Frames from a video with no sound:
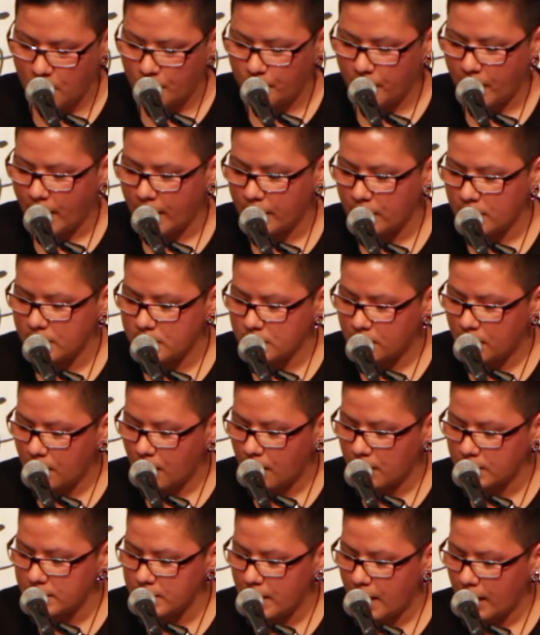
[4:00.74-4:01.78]
Prior to
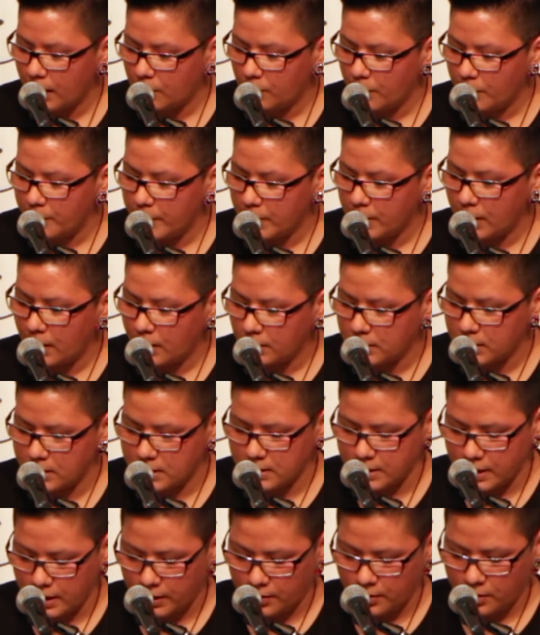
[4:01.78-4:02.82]
contact, women held a
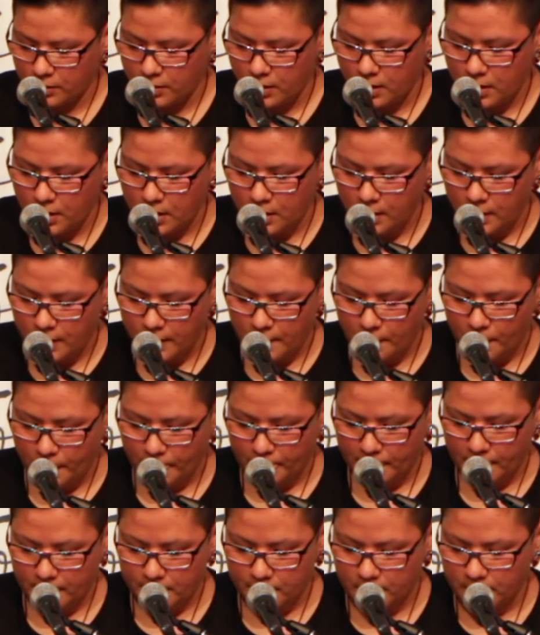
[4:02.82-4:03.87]
sacred
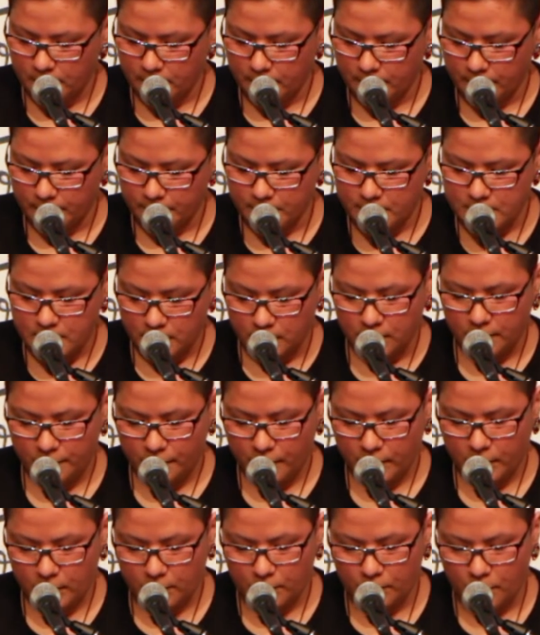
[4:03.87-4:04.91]
um,
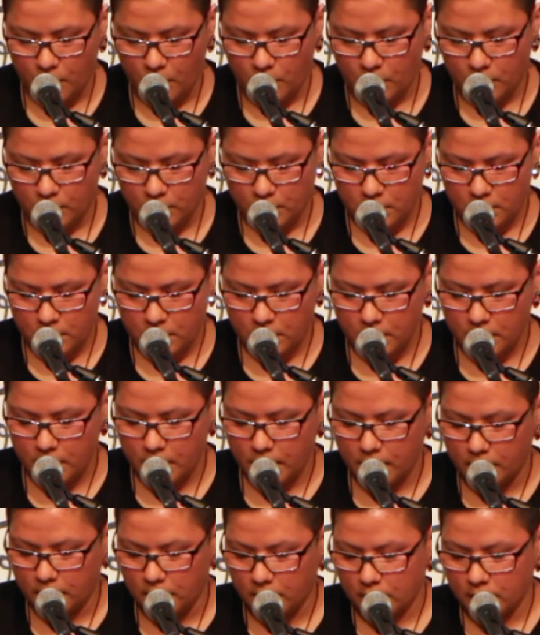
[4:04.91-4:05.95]
significant role
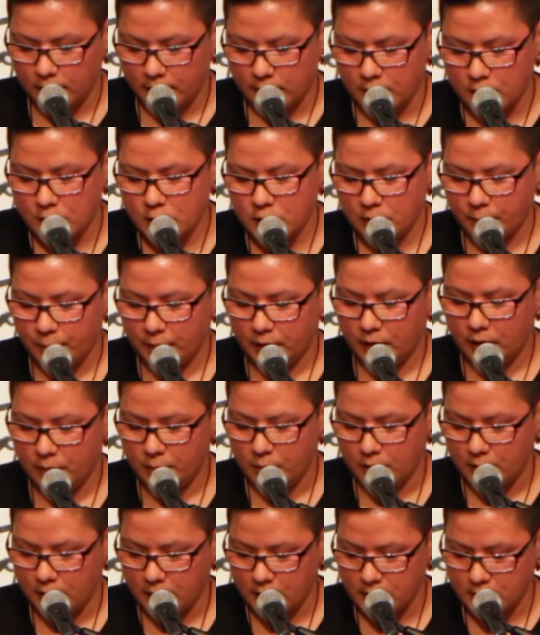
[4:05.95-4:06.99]
in leadership in
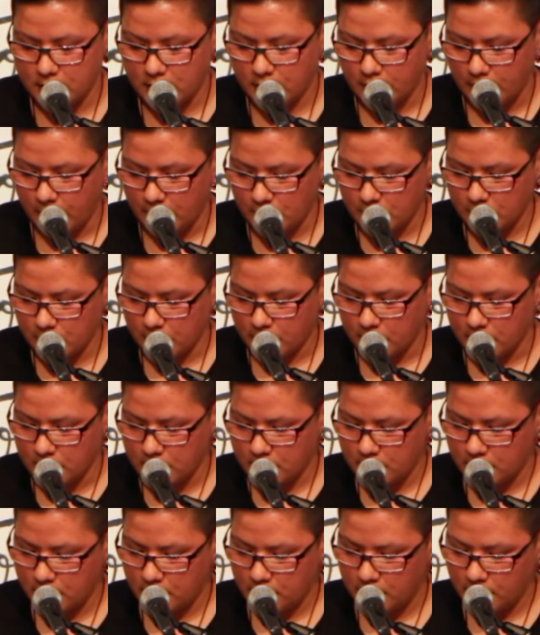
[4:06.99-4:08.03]
communities and
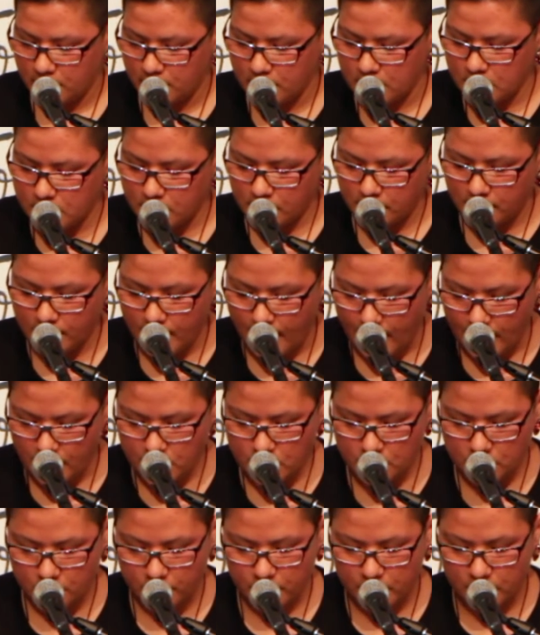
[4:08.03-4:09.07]
nations. This
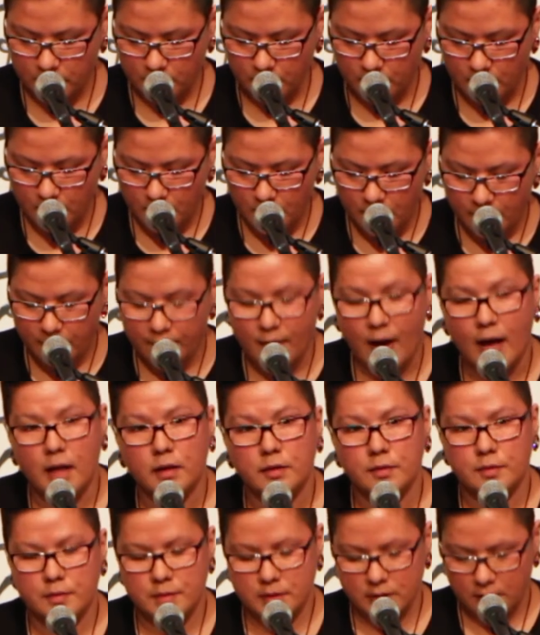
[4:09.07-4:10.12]
clashed with the
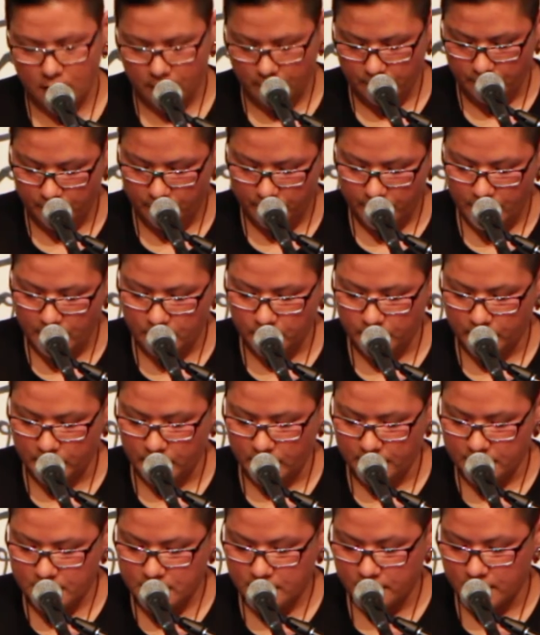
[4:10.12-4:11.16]
values of, and
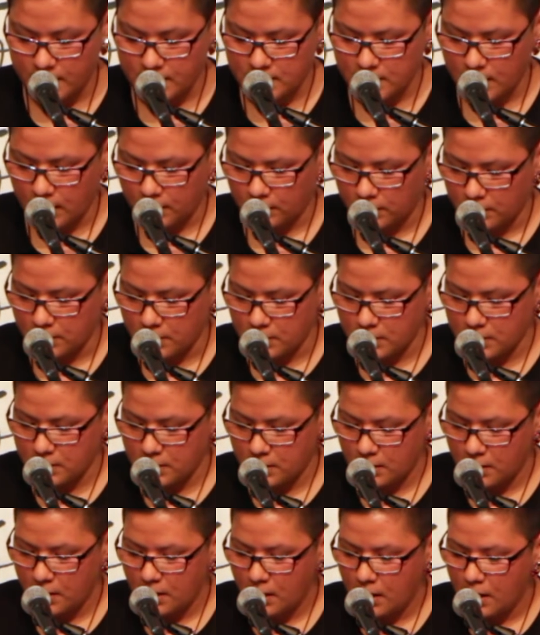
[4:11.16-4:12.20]
beliefs of the settlers.